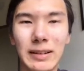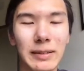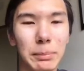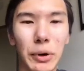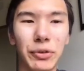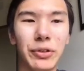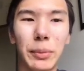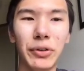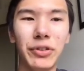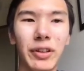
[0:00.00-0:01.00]
Most
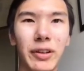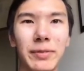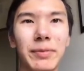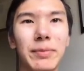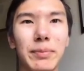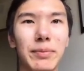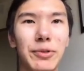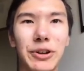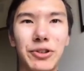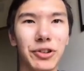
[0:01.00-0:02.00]
of the
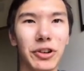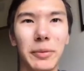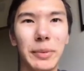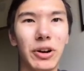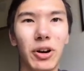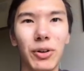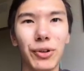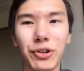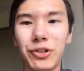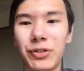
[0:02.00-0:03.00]
features are going to be in all
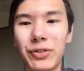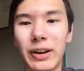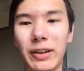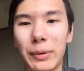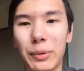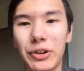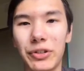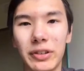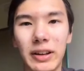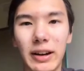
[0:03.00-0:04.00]
versions of Git that we're
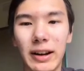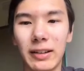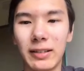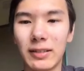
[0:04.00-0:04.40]
using today.